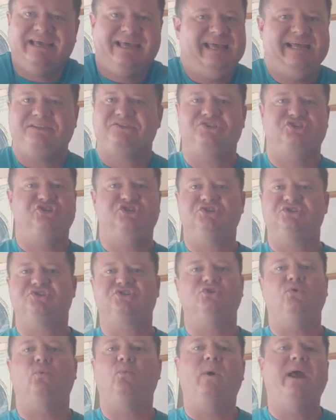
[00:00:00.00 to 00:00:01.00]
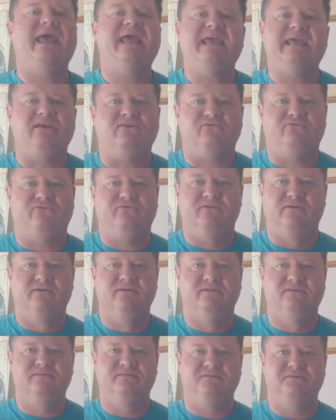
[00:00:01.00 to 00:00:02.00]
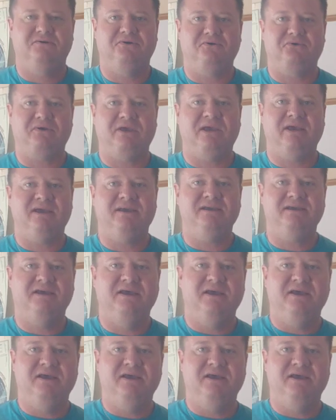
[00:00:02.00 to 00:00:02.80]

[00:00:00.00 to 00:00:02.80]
It's just a wave, okay?